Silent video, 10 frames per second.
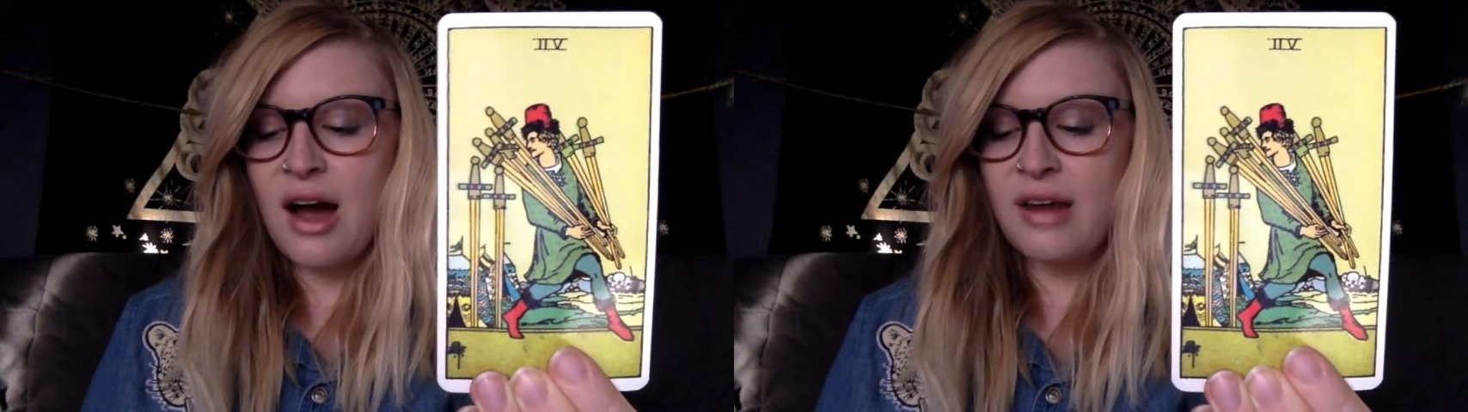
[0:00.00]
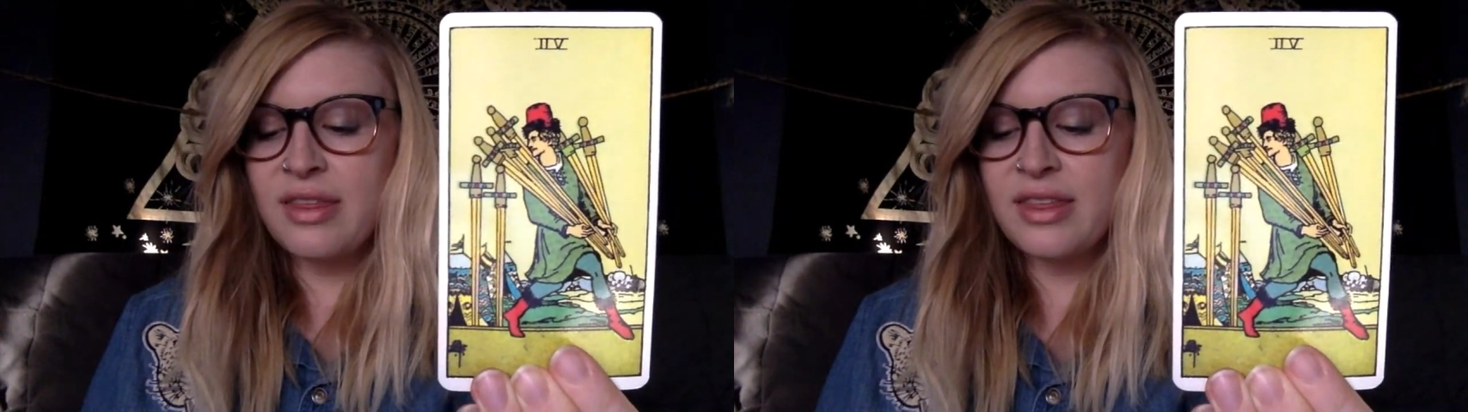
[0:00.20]

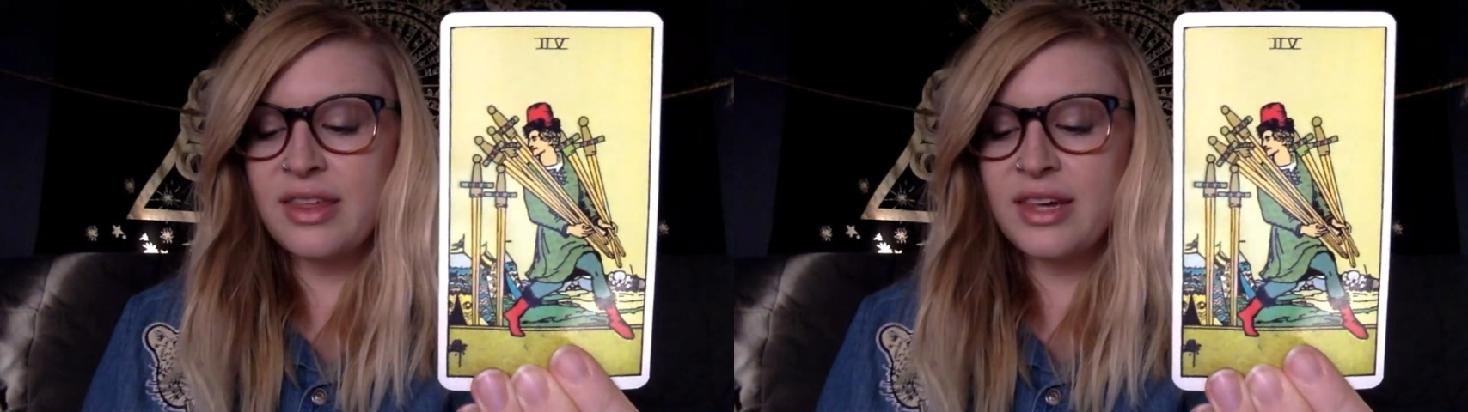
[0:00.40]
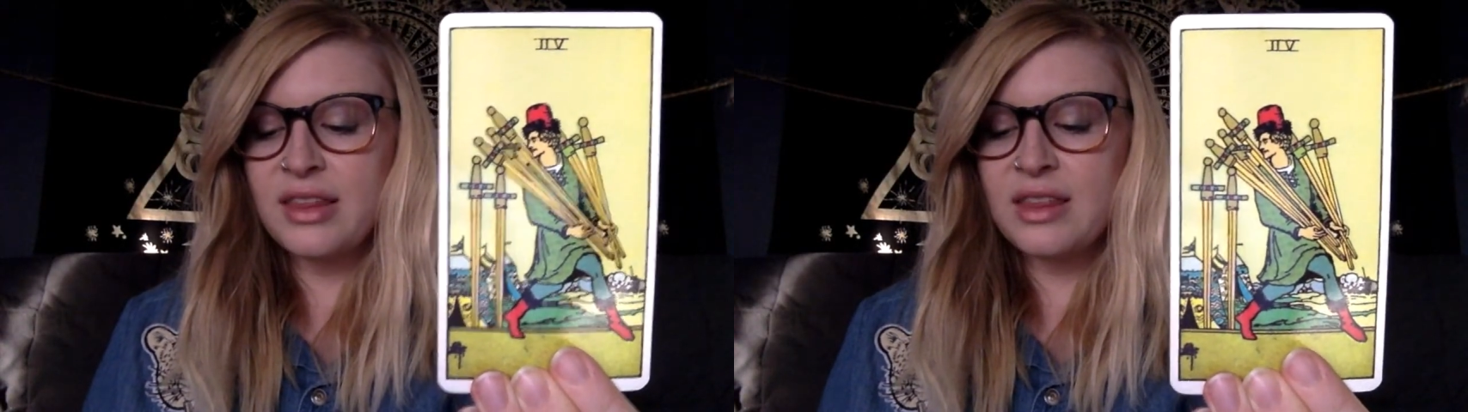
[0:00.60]

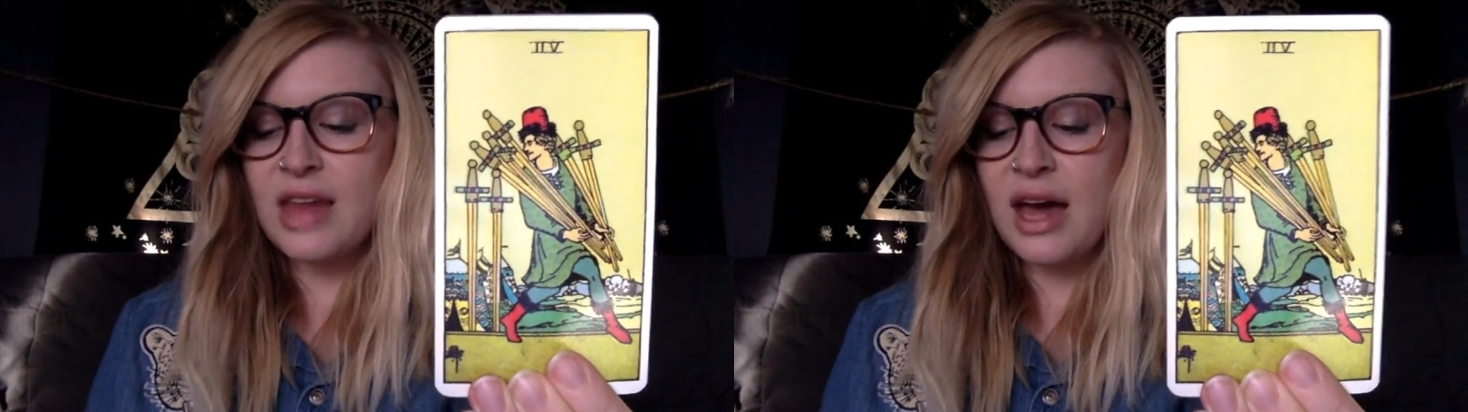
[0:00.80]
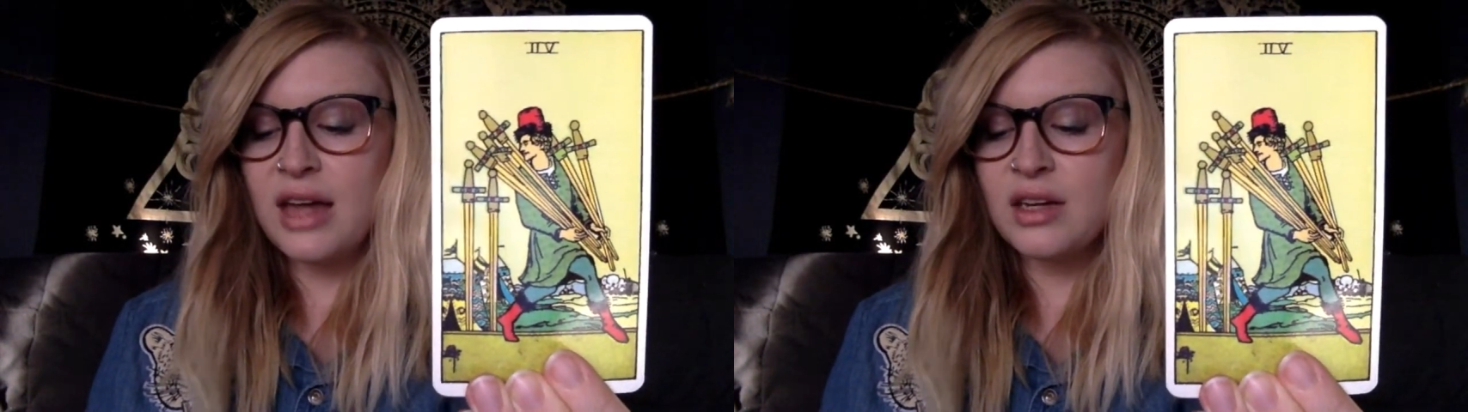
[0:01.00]
think
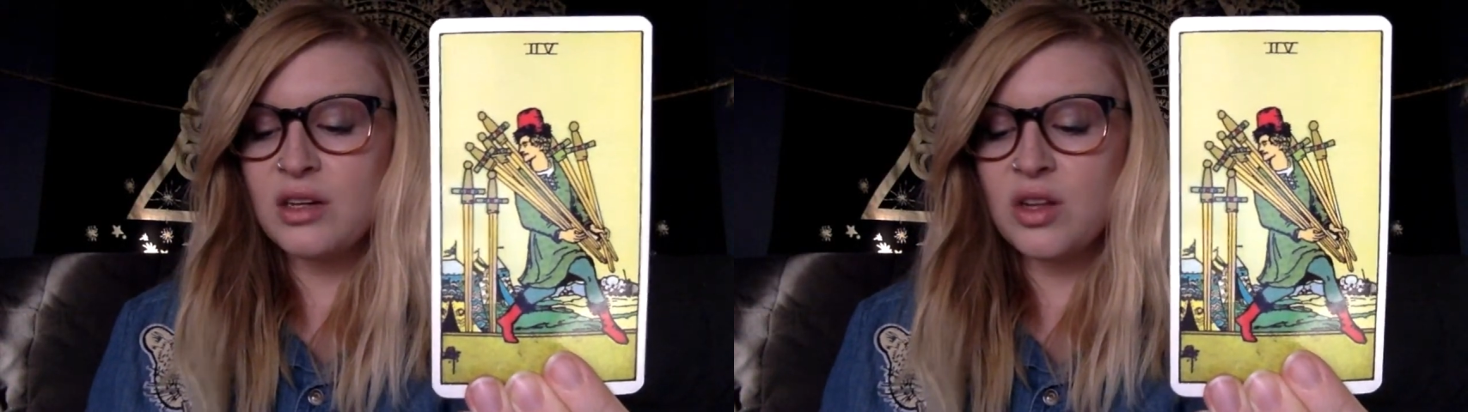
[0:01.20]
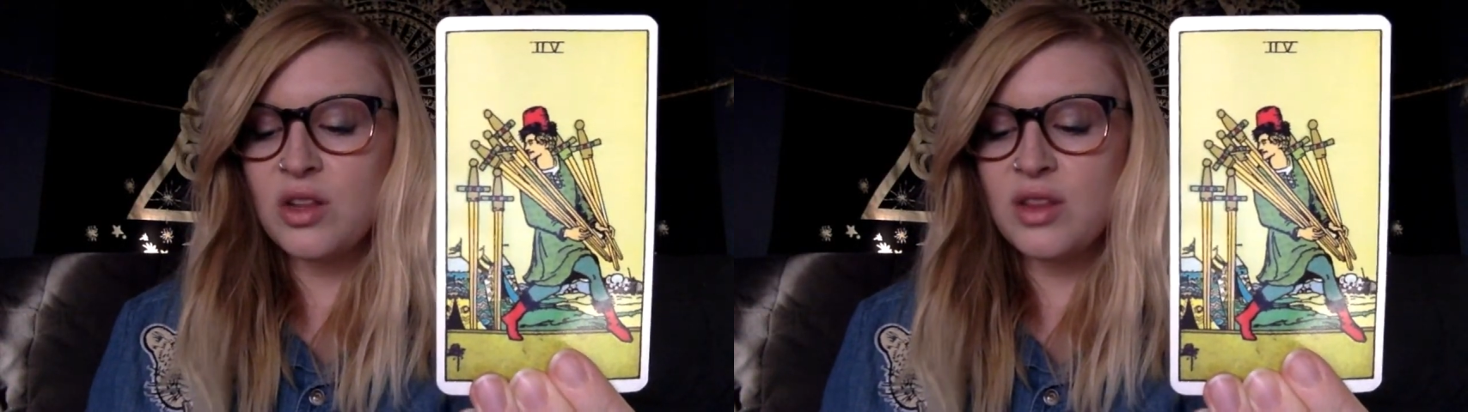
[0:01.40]
that
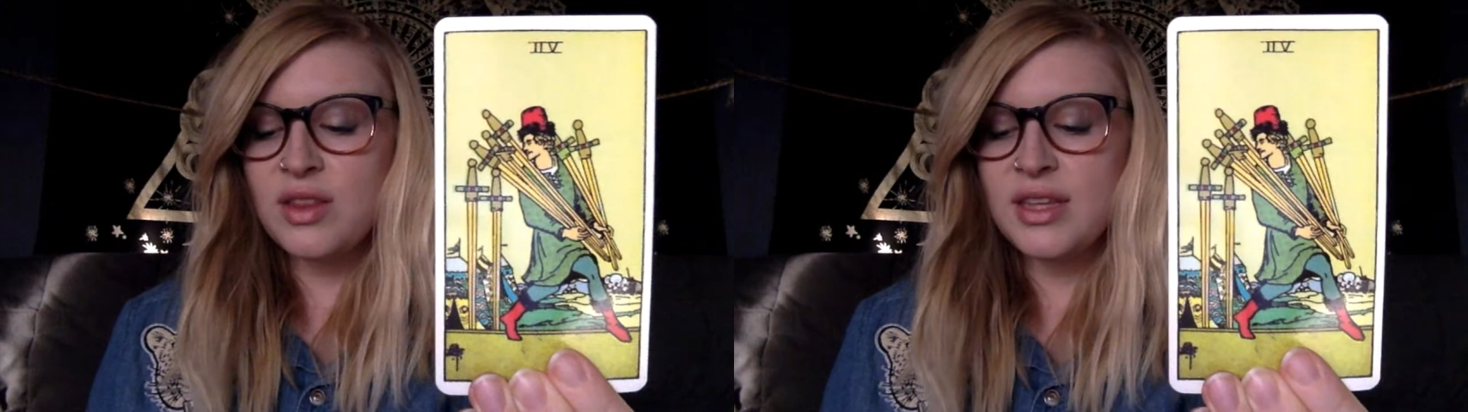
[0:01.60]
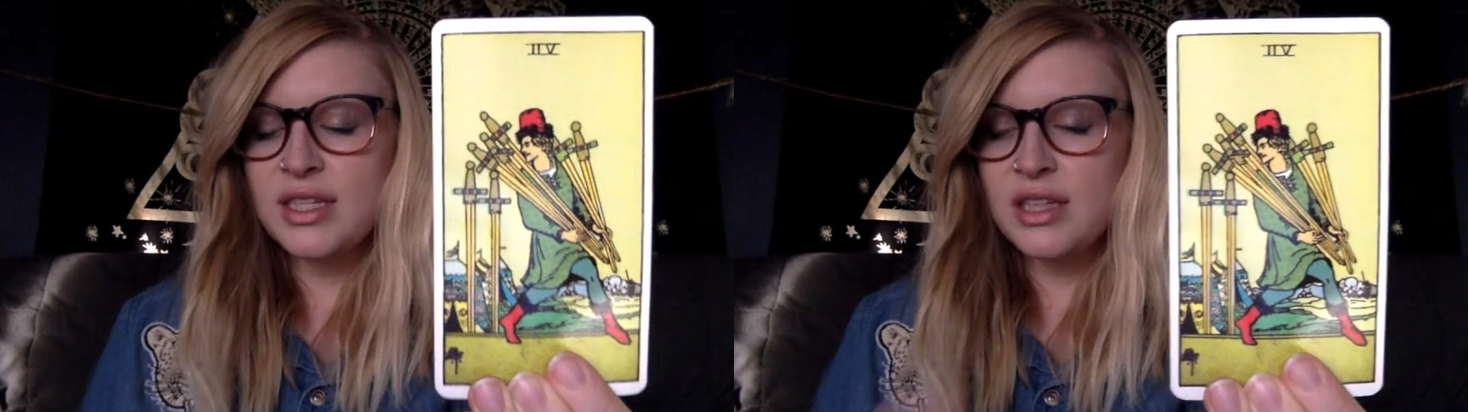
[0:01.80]

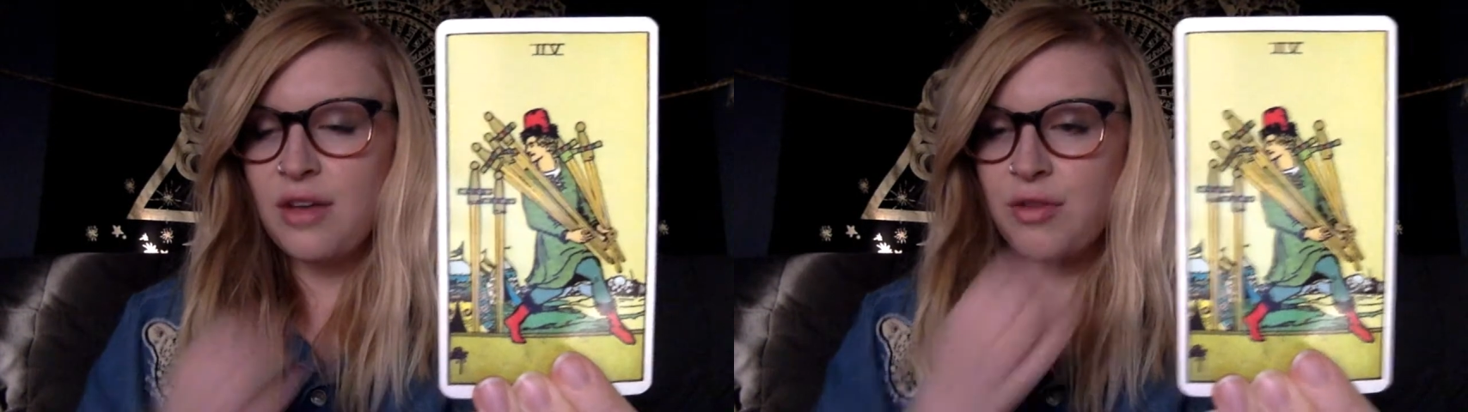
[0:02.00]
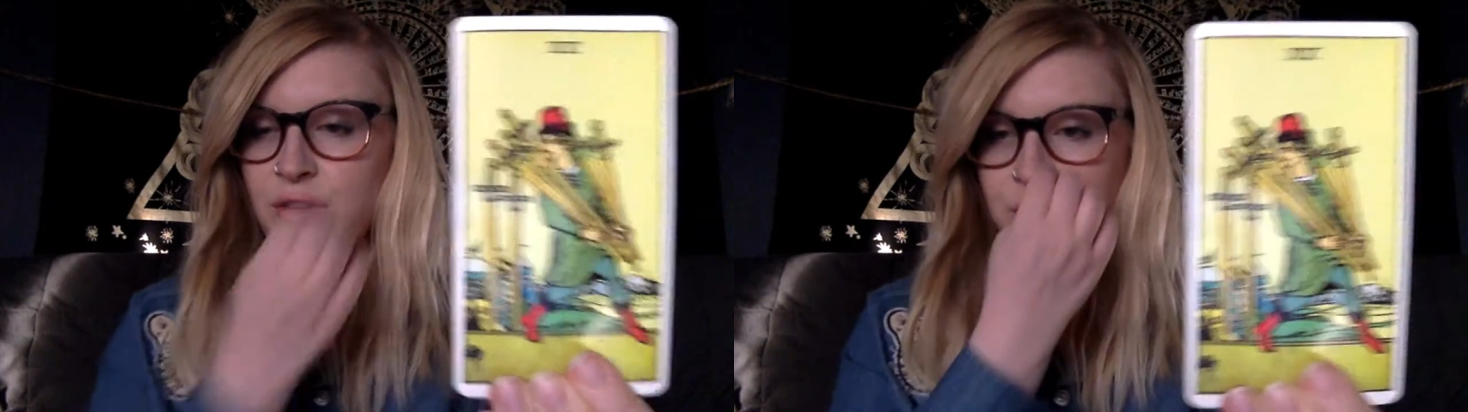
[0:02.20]
the
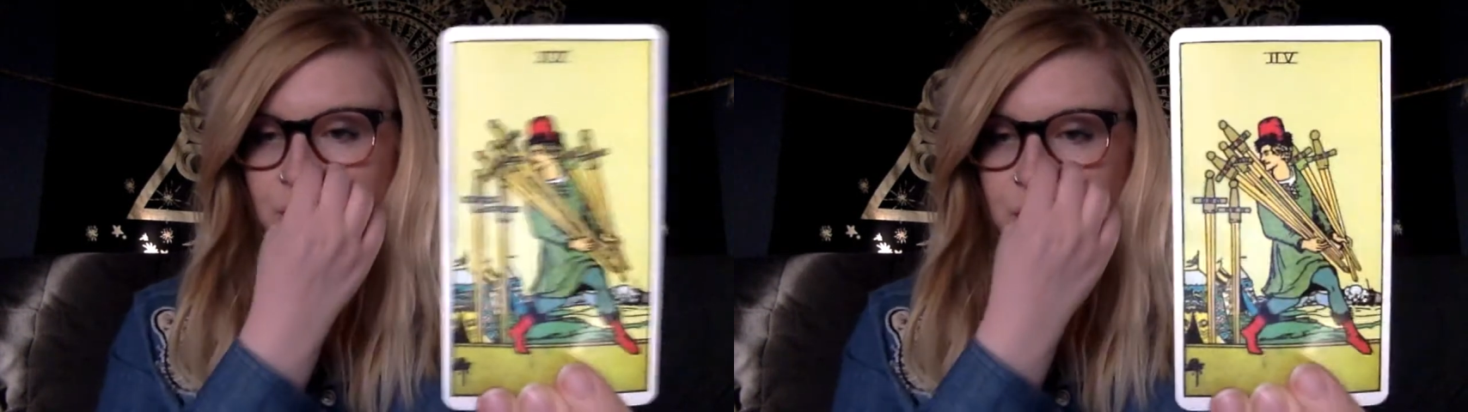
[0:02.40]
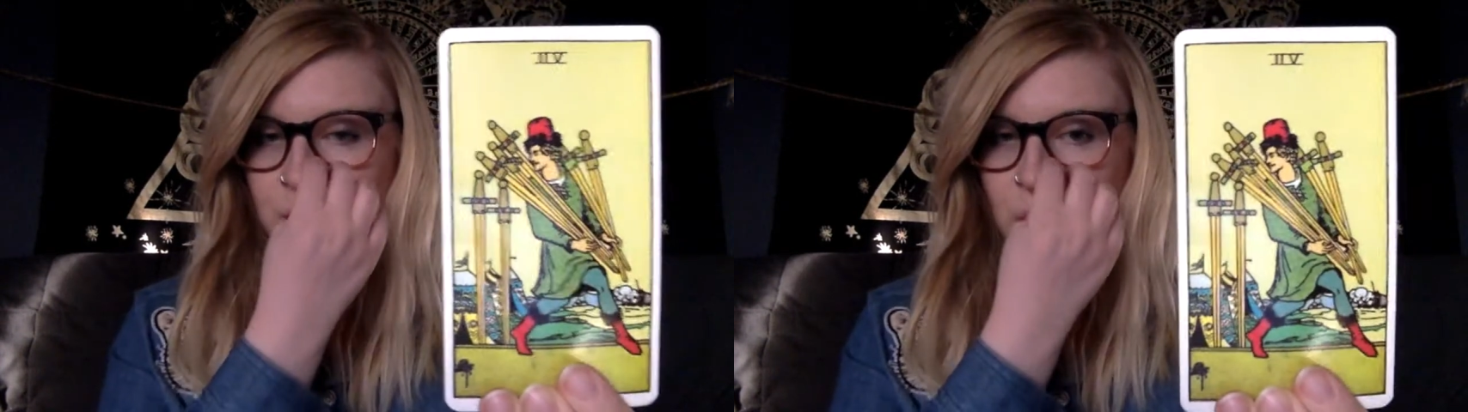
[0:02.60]
Seven of
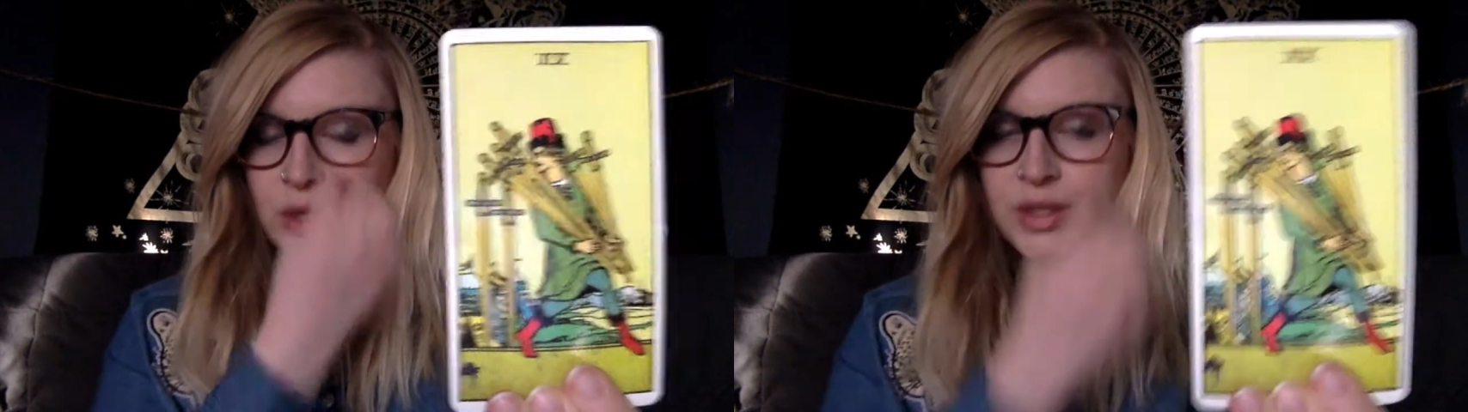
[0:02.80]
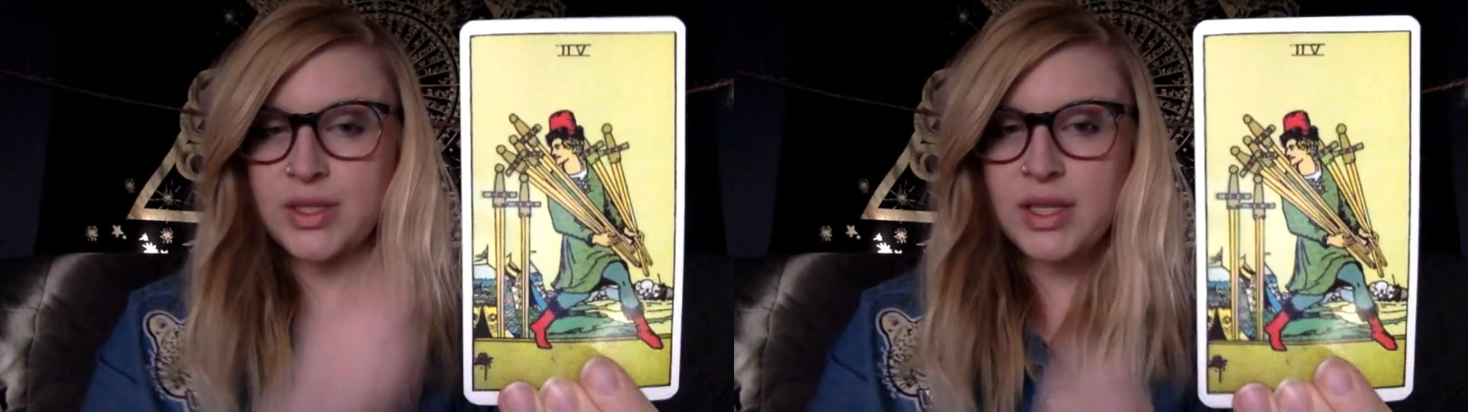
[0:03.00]
Swords